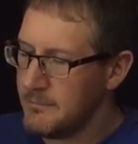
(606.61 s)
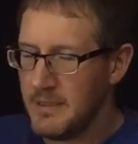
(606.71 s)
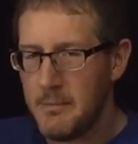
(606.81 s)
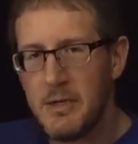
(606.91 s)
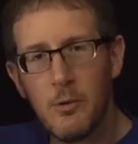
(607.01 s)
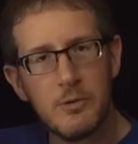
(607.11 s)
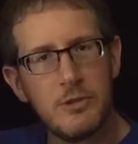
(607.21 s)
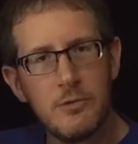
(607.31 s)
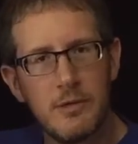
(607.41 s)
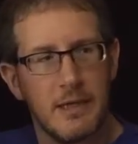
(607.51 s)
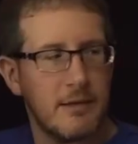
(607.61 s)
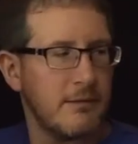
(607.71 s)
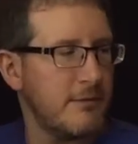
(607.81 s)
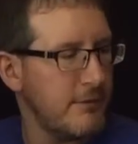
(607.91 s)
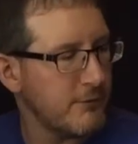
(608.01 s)
Let me know what you think.
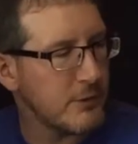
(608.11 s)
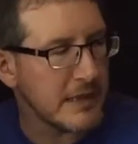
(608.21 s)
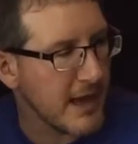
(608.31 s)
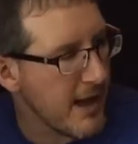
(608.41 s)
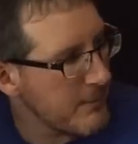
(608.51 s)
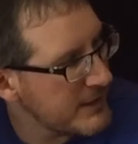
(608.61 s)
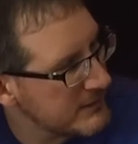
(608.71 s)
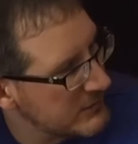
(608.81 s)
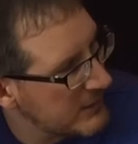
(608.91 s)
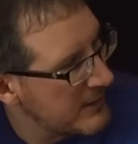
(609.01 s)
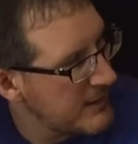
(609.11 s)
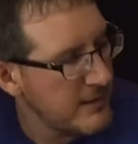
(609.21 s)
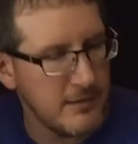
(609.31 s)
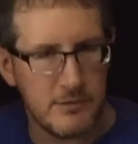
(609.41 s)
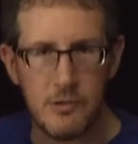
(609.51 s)
Feel free to comment
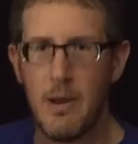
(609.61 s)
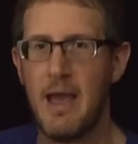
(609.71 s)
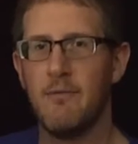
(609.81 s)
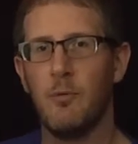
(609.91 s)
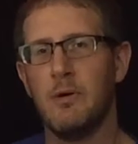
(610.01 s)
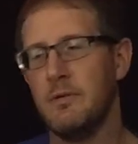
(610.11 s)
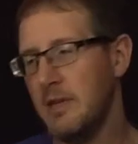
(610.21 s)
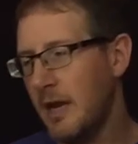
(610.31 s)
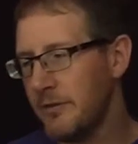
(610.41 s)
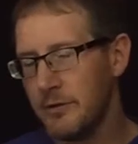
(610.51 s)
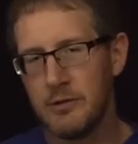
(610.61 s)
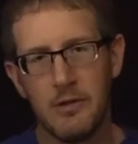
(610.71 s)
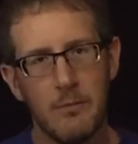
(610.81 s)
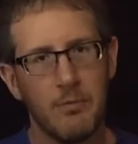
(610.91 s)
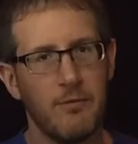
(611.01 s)
Do you have one or the other? Do
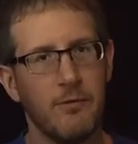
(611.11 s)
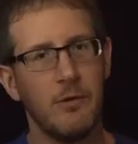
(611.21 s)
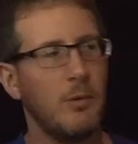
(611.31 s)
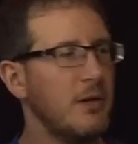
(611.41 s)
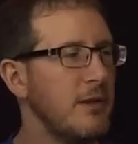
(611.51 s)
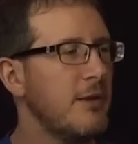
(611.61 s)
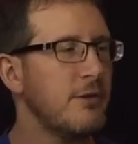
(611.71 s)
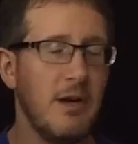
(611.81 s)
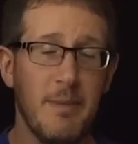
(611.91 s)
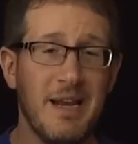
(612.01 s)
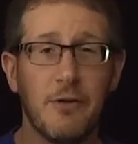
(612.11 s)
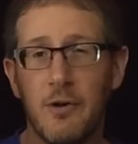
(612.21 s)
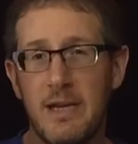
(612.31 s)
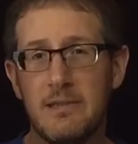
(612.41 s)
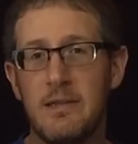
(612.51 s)
you prefer one or the other? Am I
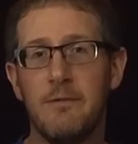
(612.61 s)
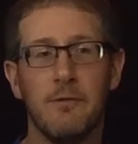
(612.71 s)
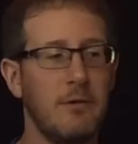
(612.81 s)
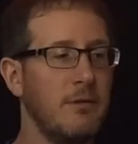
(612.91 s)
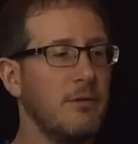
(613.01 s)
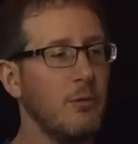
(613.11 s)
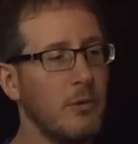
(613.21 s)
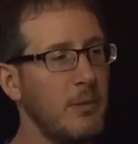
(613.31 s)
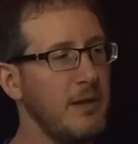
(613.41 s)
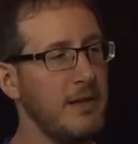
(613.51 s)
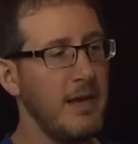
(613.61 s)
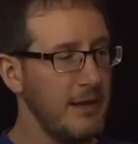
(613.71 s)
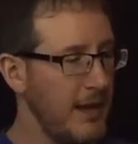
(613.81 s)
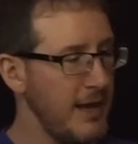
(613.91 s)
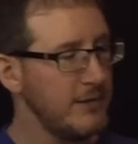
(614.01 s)
crazy for throwing away
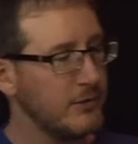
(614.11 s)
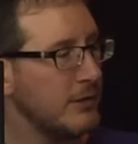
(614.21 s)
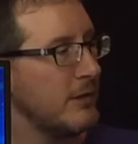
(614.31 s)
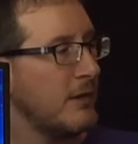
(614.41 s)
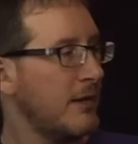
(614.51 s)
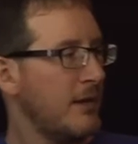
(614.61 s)
the Acer?